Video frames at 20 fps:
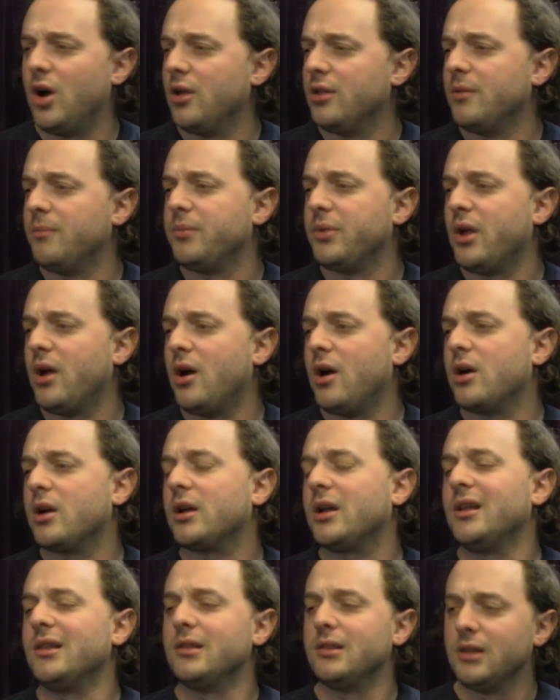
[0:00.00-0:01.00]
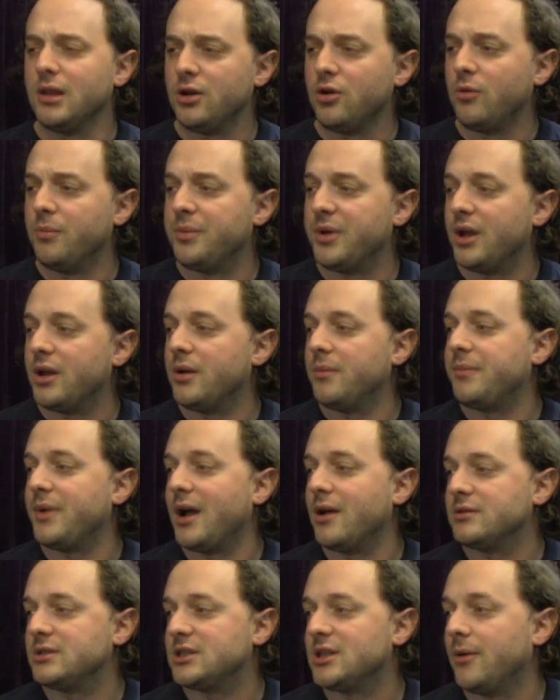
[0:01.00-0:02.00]
the blog a little bit
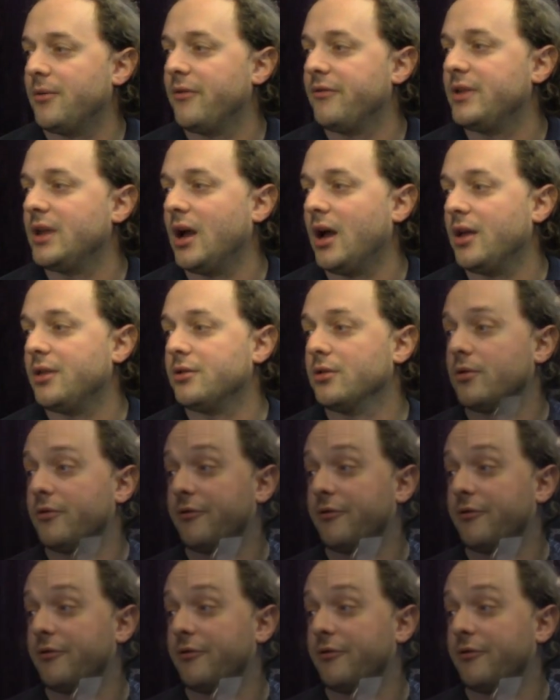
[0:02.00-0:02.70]
about some of the other